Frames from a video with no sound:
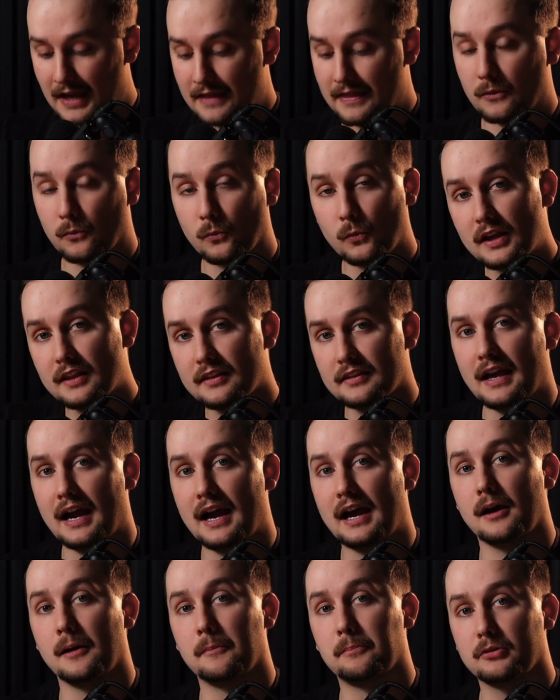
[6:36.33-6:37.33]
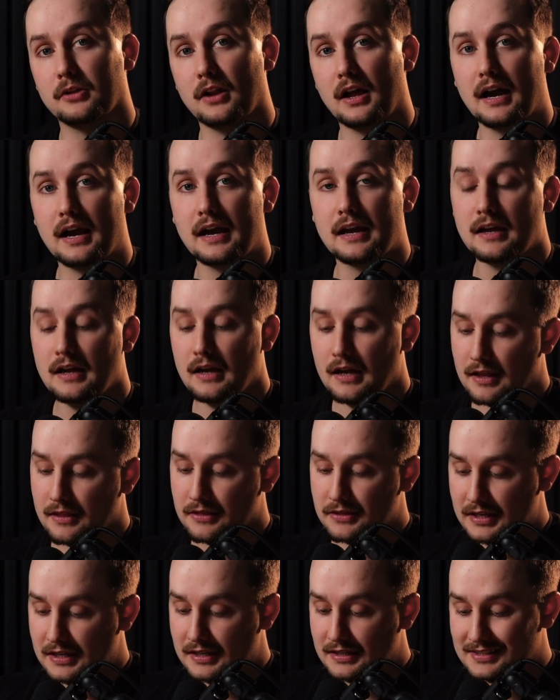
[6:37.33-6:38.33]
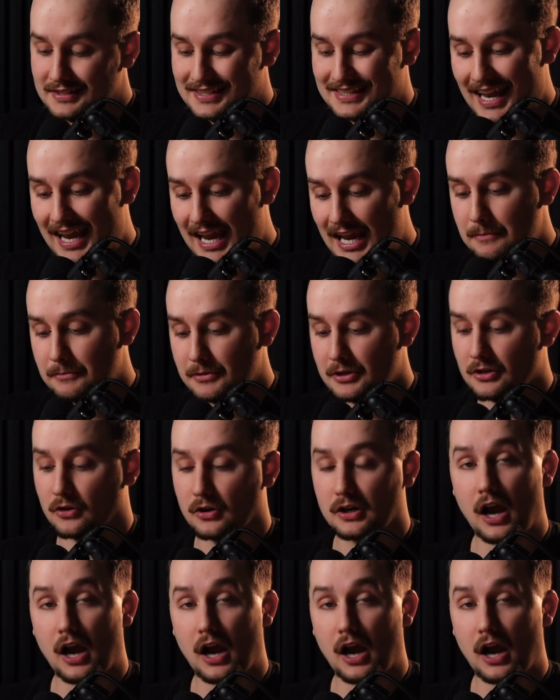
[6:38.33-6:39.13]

And then with that, apply the same,